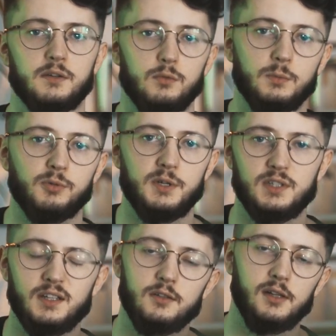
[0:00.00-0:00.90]
I would
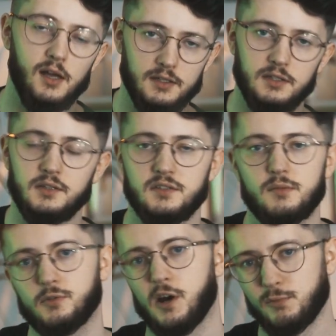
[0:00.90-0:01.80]
appreciate you liking and
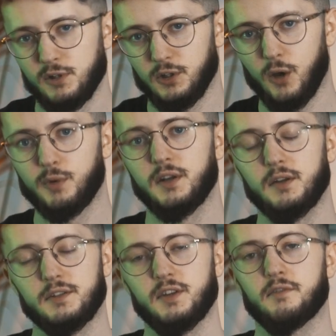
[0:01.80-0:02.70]
subscribing and commenting
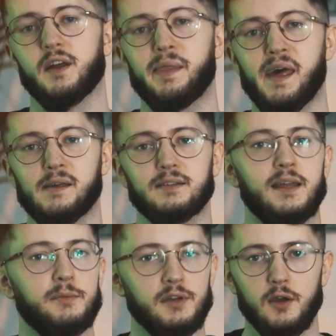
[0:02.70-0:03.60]
and stuff like that.
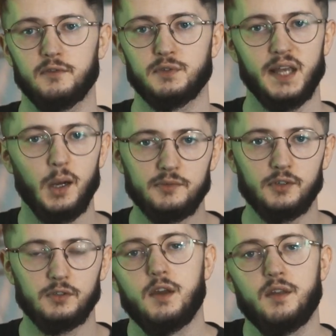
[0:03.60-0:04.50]
Let me know if it was helpful.